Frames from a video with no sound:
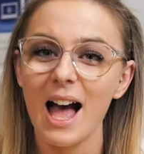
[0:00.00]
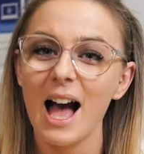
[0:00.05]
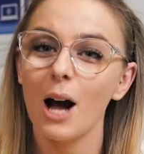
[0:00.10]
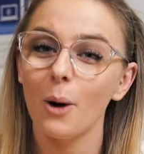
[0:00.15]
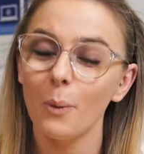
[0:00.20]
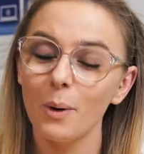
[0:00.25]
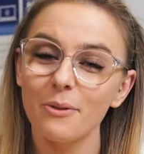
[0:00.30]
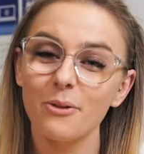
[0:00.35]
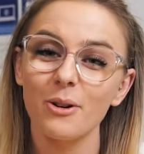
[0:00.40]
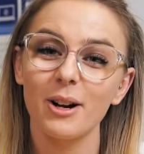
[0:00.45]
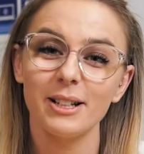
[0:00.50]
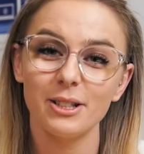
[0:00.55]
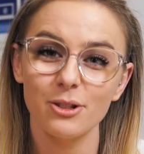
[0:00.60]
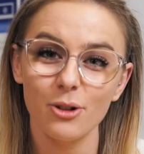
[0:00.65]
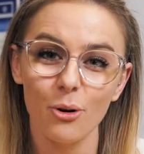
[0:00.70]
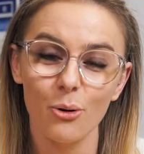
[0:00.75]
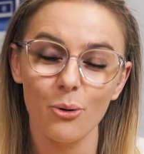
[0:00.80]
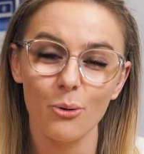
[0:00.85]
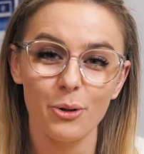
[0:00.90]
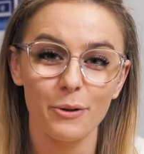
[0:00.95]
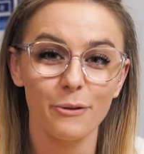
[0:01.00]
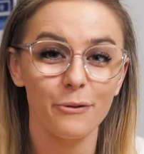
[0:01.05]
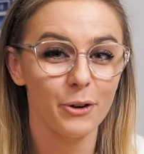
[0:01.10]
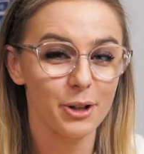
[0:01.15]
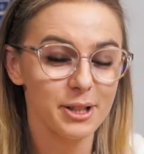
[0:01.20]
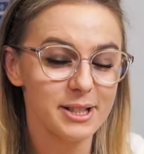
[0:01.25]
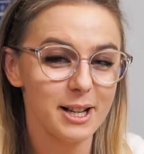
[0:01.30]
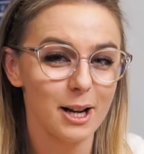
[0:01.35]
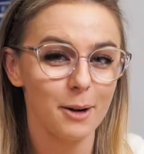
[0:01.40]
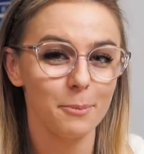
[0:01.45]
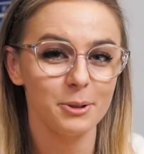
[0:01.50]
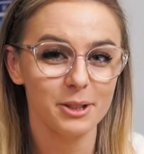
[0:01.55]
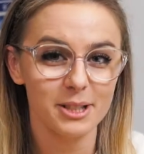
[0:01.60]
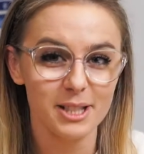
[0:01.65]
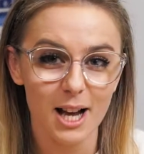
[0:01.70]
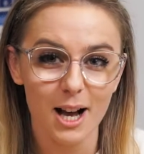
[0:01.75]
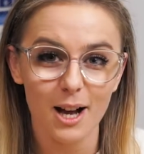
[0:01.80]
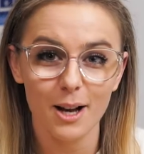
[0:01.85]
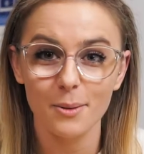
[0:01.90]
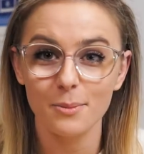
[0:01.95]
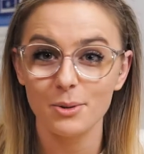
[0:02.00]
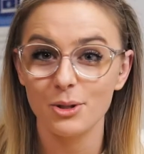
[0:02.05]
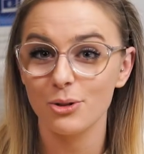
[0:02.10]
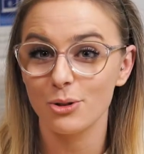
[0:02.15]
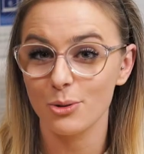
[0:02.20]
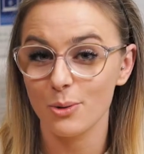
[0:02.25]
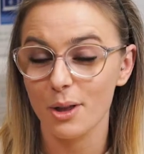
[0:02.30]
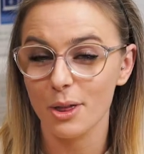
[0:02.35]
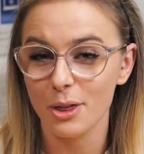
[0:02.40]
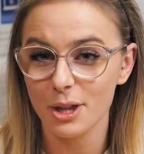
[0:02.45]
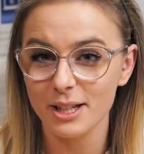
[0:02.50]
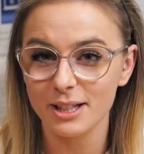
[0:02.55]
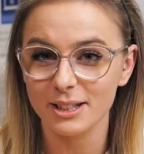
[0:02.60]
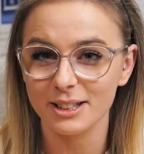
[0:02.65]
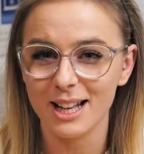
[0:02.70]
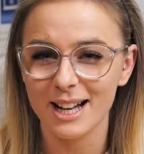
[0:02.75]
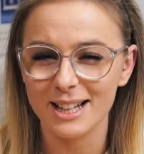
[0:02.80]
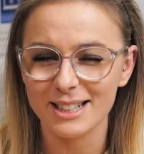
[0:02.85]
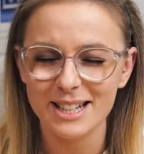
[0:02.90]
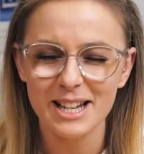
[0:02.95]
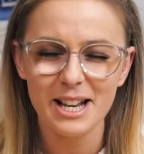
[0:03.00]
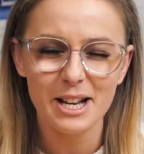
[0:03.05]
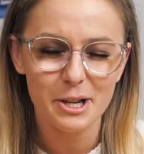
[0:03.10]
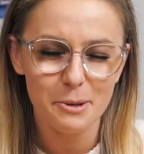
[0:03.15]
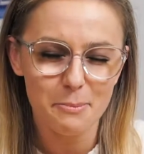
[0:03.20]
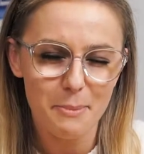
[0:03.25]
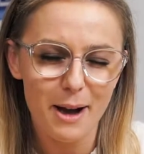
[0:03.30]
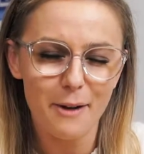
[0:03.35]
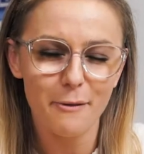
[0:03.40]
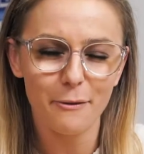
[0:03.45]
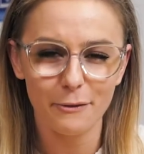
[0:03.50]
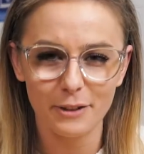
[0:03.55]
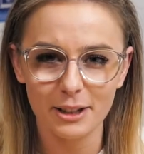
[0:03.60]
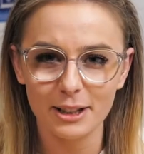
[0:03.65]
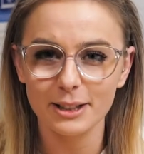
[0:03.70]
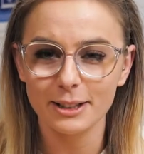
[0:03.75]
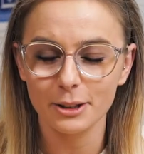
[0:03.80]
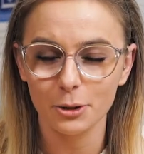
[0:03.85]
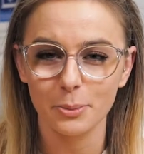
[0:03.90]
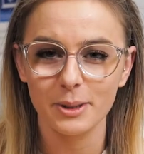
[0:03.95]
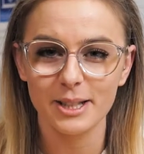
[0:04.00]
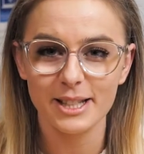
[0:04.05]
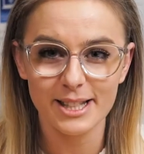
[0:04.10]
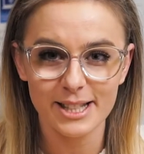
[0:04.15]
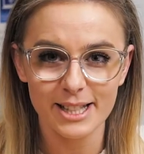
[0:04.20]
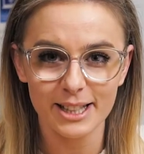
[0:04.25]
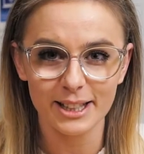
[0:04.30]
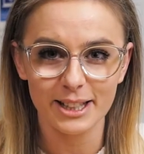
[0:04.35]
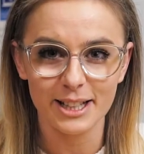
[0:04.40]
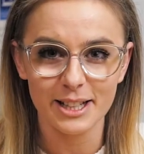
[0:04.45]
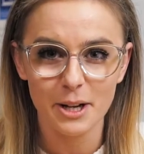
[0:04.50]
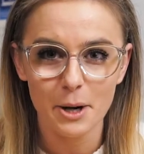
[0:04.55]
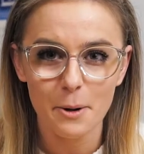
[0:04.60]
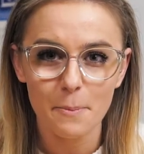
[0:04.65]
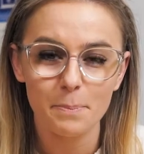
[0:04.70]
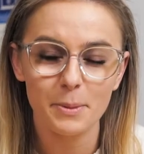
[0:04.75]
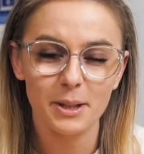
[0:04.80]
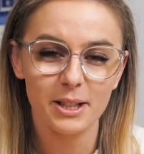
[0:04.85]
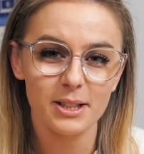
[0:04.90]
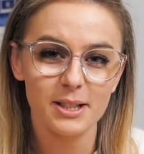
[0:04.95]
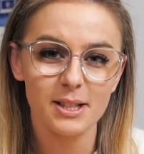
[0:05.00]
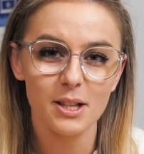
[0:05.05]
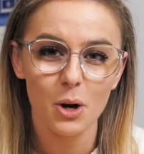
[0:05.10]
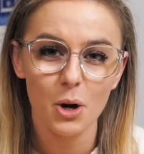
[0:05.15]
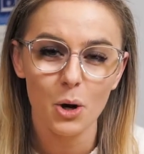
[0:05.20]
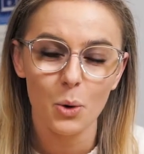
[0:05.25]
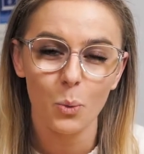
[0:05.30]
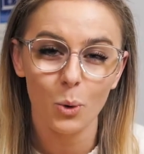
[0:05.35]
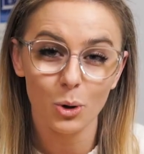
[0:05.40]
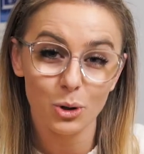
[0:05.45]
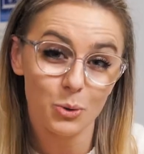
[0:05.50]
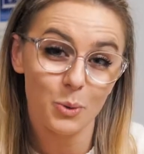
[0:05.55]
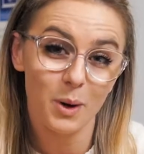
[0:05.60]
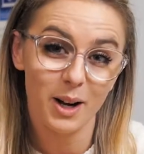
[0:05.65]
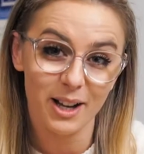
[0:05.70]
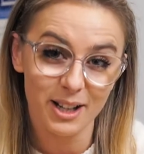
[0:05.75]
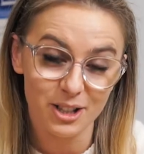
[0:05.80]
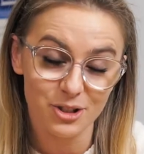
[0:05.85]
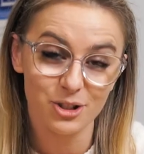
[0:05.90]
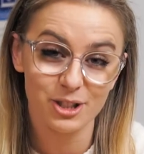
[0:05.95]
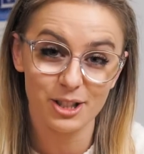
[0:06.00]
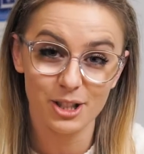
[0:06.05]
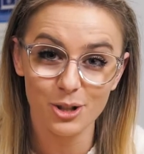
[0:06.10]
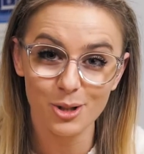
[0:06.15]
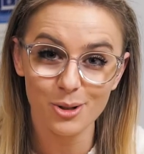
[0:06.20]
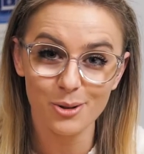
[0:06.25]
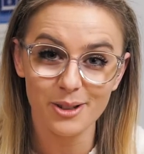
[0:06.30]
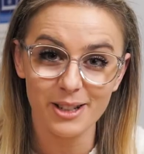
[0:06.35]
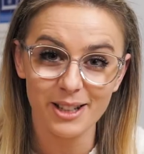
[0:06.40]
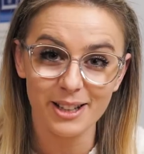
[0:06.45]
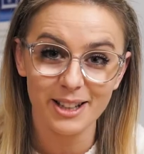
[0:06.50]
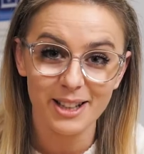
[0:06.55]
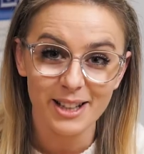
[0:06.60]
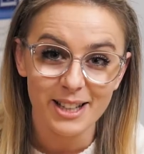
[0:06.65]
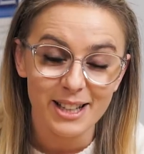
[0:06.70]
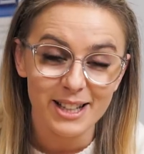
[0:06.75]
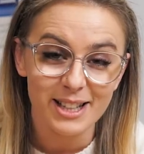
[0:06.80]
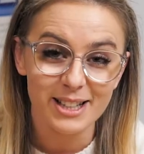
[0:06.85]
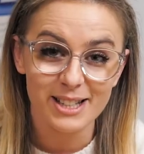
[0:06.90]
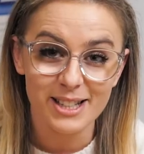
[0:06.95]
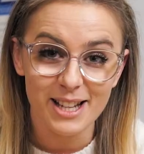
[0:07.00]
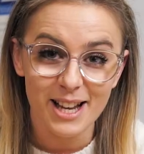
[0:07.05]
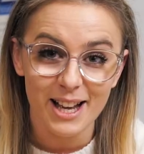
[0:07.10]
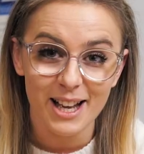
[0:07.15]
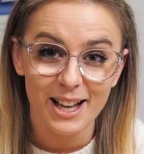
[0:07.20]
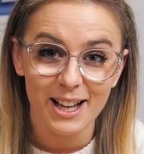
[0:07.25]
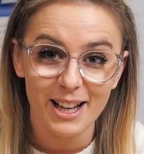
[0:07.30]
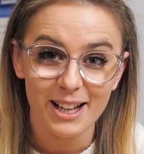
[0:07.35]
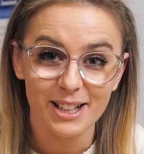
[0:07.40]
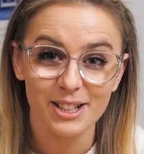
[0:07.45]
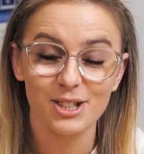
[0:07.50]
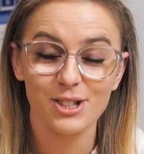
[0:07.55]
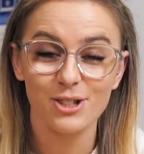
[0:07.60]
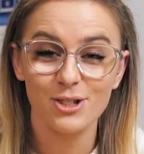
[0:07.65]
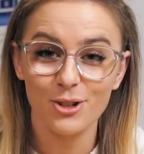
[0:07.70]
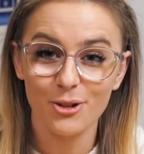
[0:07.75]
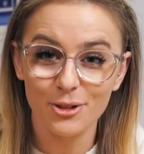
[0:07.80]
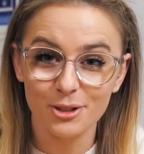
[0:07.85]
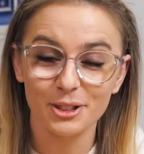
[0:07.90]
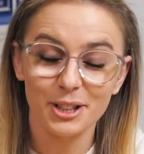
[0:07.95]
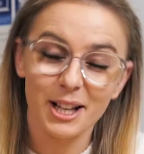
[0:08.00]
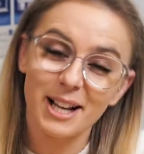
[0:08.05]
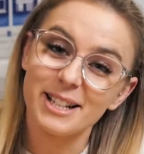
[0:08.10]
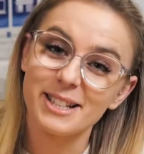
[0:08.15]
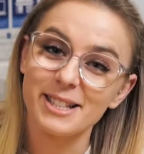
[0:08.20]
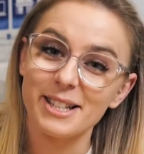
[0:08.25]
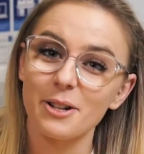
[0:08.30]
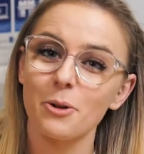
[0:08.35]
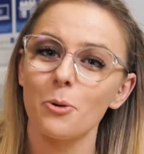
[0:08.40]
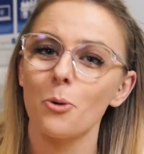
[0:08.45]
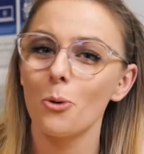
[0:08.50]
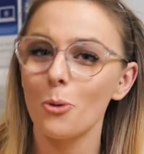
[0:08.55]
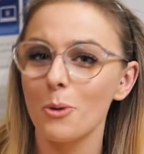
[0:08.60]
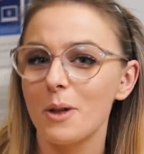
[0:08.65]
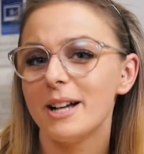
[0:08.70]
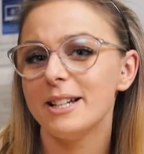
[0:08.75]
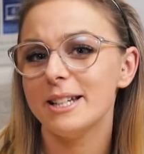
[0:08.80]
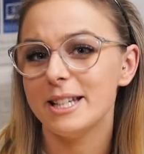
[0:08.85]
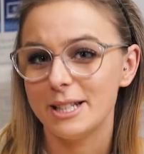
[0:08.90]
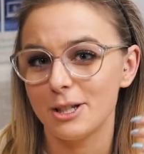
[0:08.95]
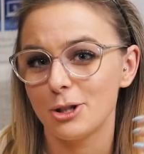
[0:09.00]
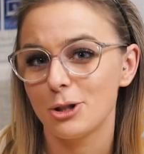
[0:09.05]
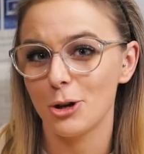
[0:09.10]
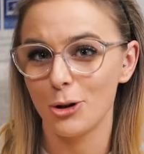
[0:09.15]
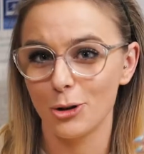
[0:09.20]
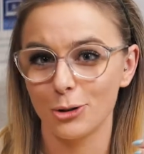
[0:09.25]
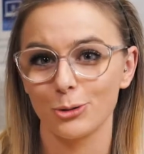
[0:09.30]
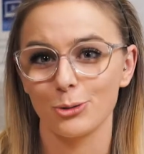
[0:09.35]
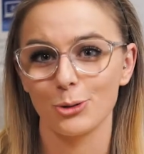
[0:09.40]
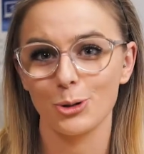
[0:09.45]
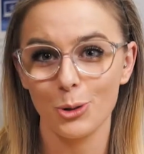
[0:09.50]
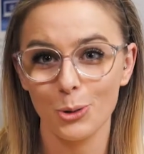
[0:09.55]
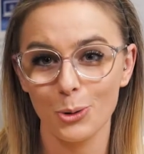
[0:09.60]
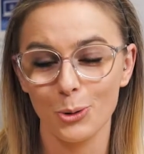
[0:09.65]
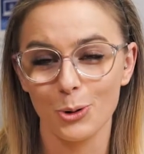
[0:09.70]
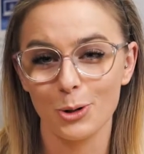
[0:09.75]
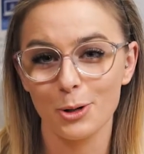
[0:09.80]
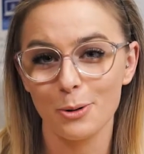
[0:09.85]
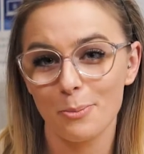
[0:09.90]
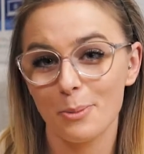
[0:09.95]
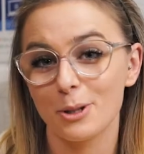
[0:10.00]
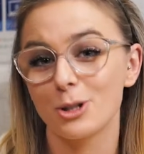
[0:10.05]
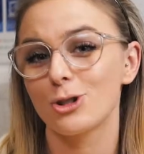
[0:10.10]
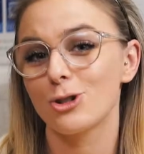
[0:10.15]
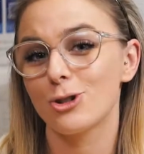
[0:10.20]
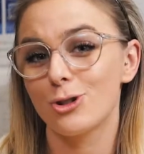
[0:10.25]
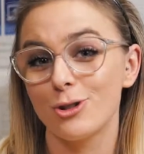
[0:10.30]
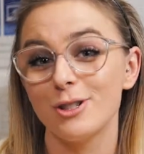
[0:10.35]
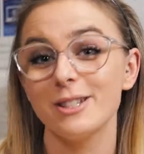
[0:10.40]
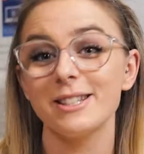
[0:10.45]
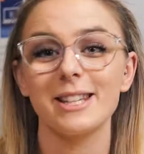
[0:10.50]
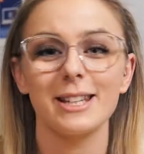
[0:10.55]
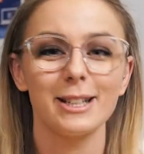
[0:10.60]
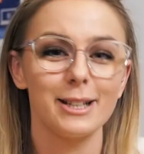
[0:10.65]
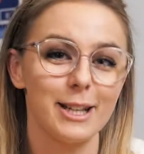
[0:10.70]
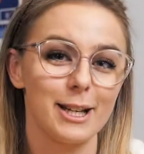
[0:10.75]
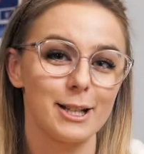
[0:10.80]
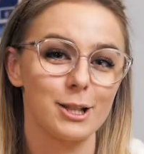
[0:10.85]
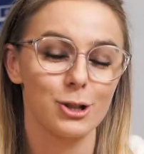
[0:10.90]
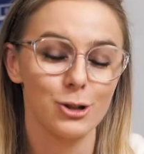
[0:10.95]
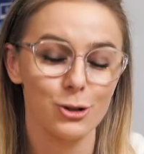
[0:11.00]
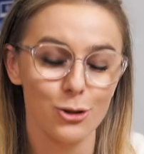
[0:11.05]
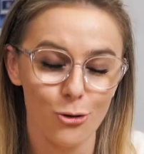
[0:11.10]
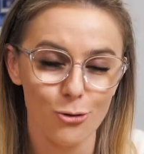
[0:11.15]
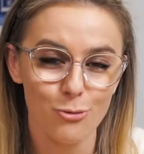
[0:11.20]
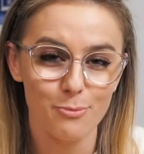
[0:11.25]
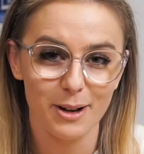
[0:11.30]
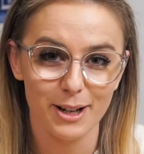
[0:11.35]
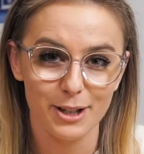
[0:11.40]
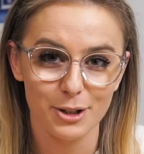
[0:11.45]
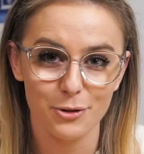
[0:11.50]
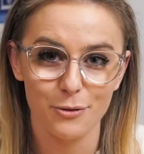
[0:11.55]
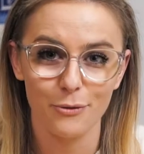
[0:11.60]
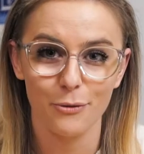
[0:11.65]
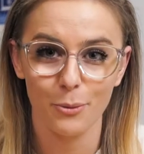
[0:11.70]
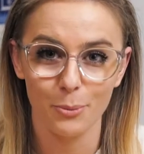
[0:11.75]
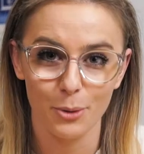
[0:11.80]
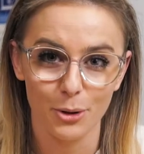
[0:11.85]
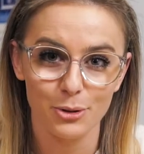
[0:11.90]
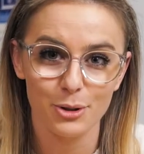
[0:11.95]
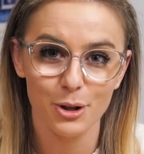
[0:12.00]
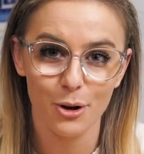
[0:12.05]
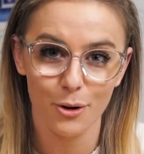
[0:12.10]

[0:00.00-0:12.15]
However, I know the first couple of times you do a think aloud, it might feel a little bit silly because what you are actually doing is externalizing all that internal talk, but students can get so much from those